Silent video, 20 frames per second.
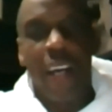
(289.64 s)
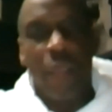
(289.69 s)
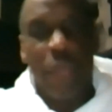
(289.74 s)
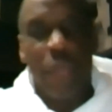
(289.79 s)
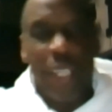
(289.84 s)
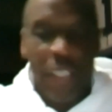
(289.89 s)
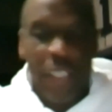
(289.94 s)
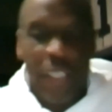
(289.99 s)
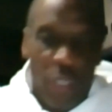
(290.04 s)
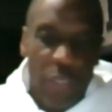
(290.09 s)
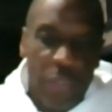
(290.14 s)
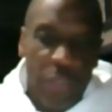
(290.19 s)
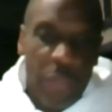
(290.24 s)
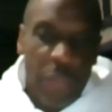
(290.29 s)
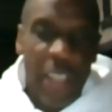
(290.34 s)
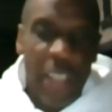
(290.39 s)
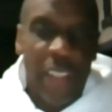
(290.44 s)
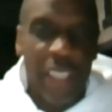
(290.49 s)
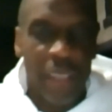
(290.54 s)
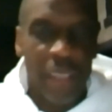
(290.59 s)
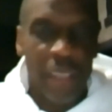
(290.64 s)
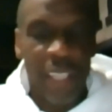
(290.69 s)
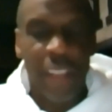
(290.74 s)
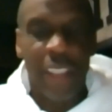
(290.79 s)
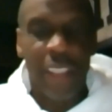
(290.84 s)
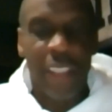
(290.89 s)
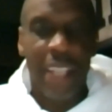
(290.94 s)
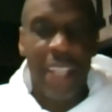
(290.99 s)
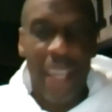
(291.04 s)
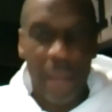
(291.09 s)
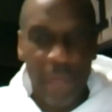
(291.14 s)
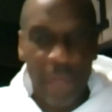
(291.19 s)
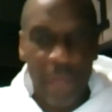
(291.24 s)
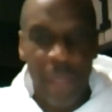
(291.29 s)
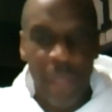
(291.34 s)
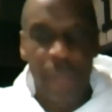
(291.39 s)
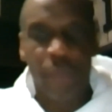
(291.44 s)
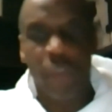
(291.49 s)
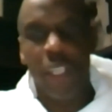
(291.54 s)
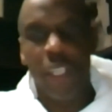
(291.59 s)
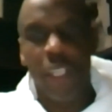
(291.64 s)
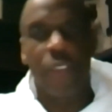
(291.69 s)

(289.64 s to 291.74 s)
We had a ghostwriter come down to Tampa.